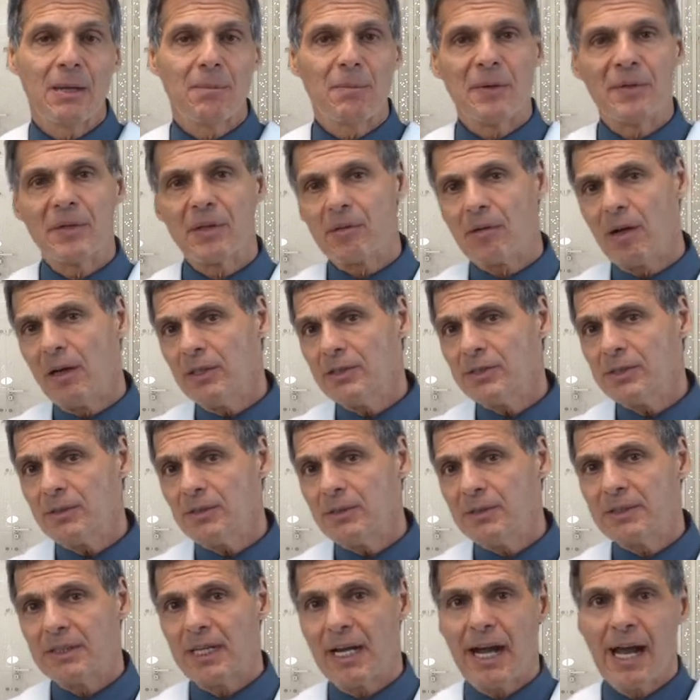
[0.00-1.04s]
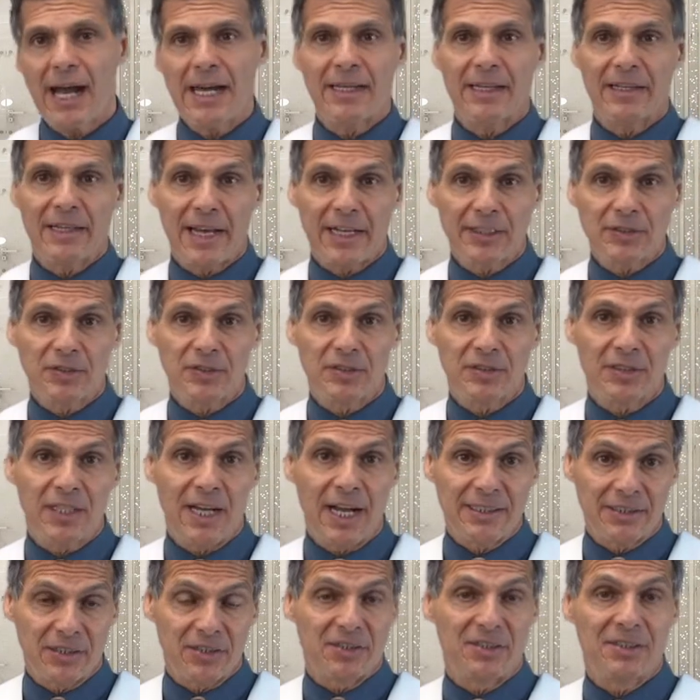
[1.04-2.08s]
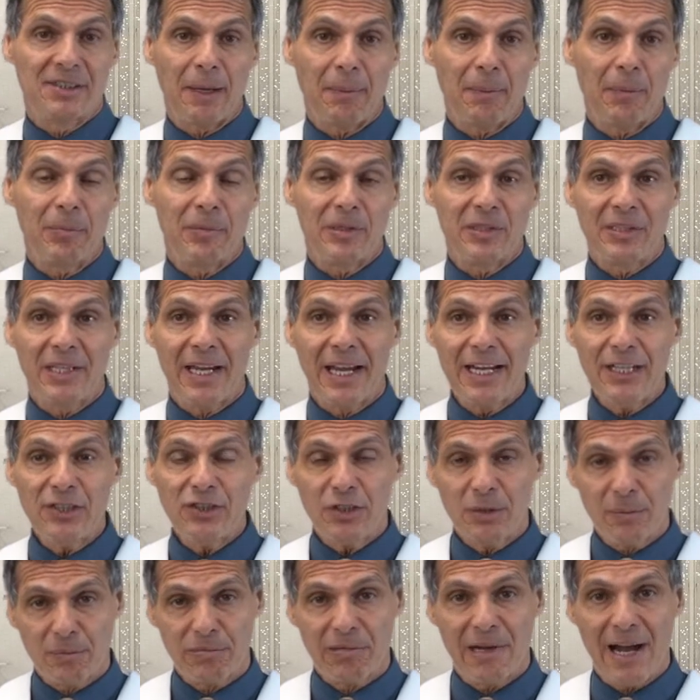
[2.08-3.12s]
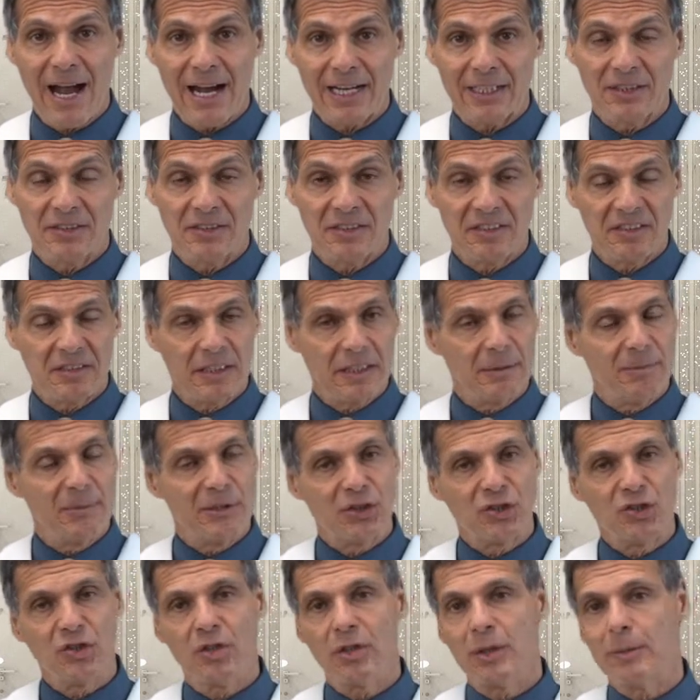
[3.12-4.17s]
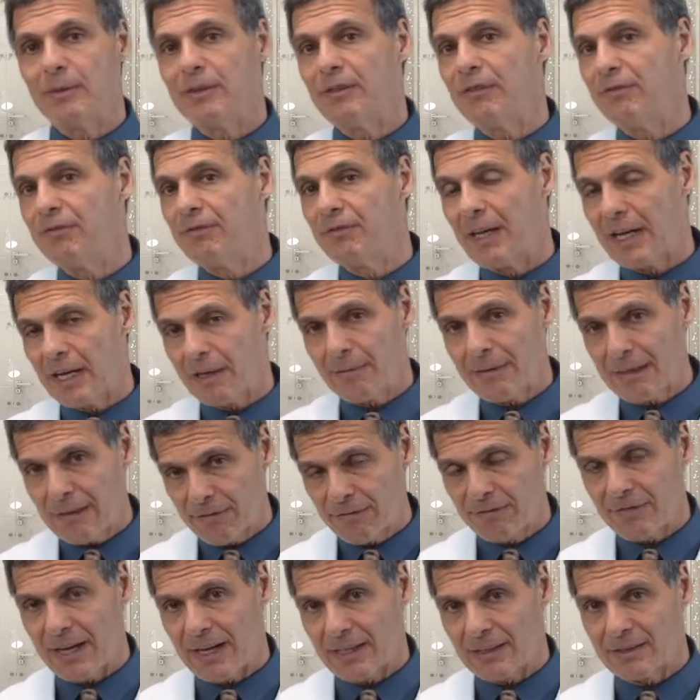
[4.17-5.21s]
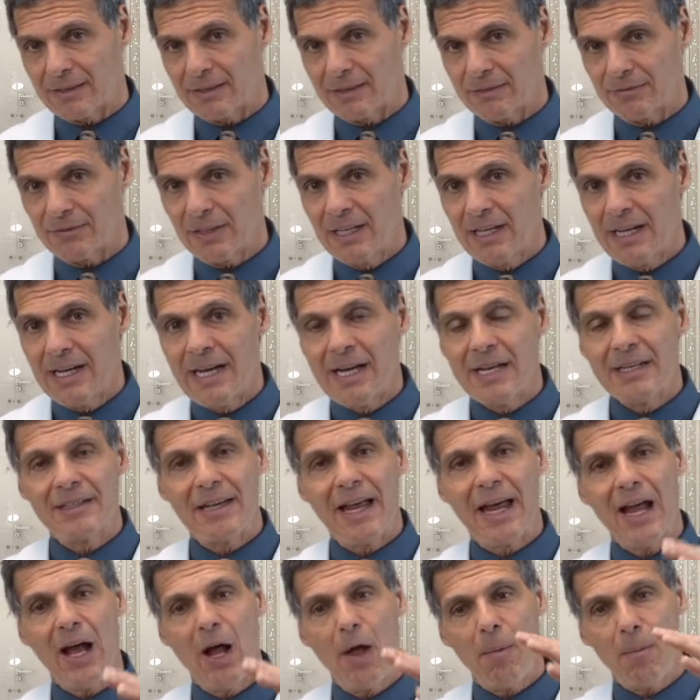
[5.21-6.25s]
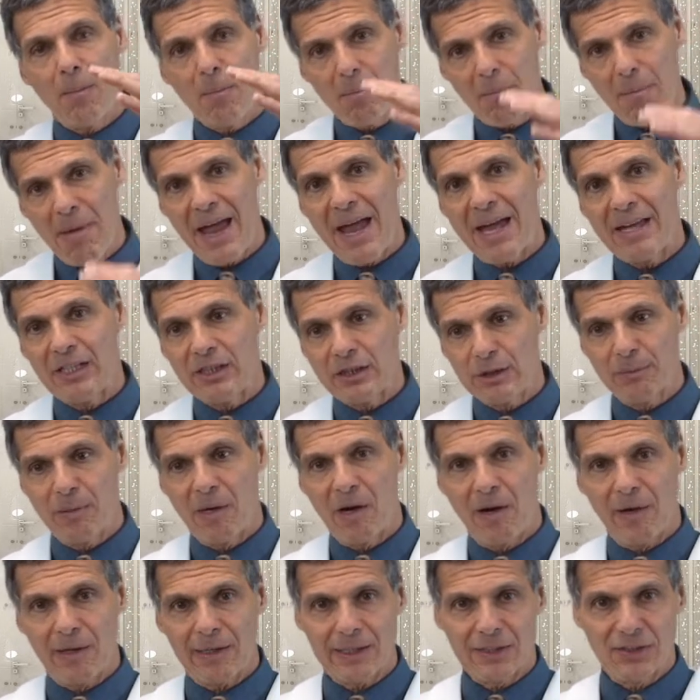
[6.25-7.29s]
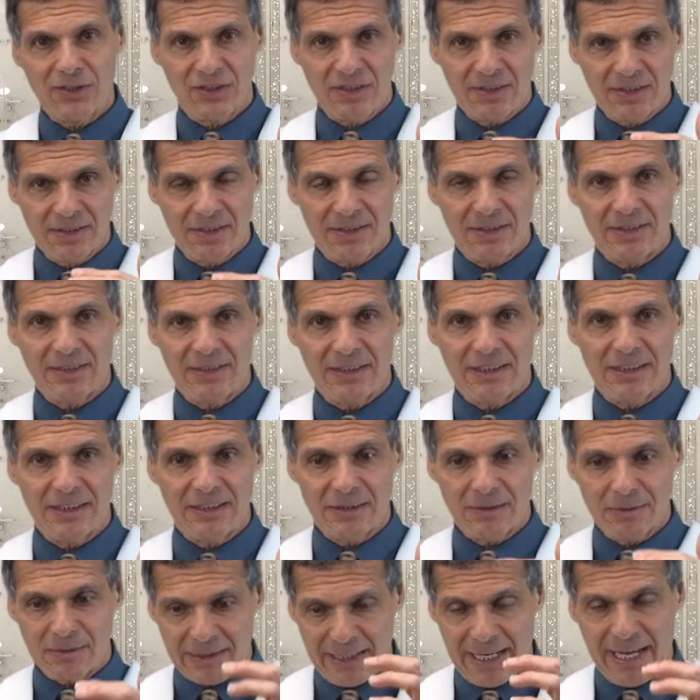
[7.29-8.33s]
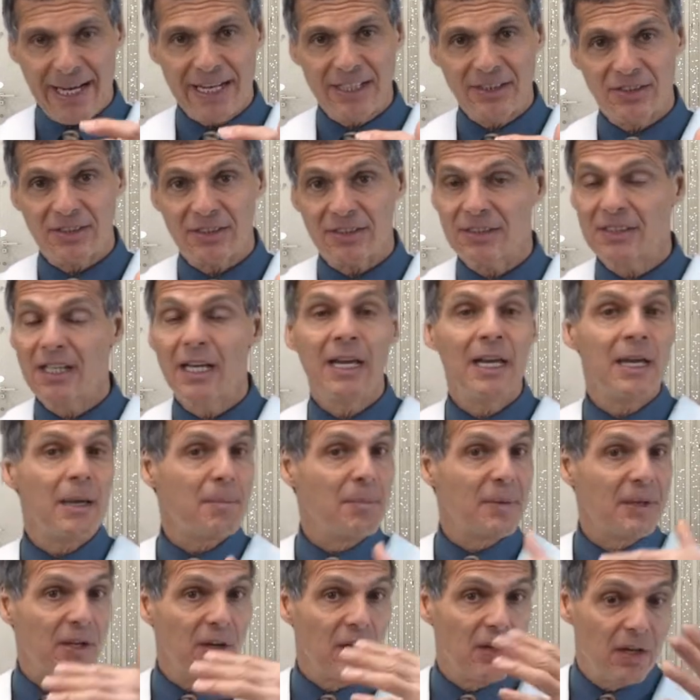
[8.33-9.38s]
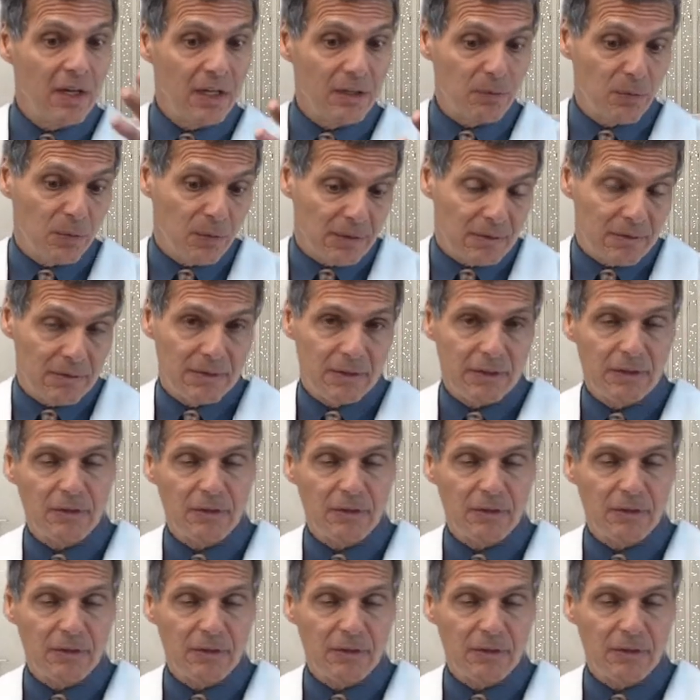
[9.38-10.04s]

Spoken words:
But there are also diet and exercise and supplementation practices that have been shown to be very effective to help manage Parkinson's disease cases beyond what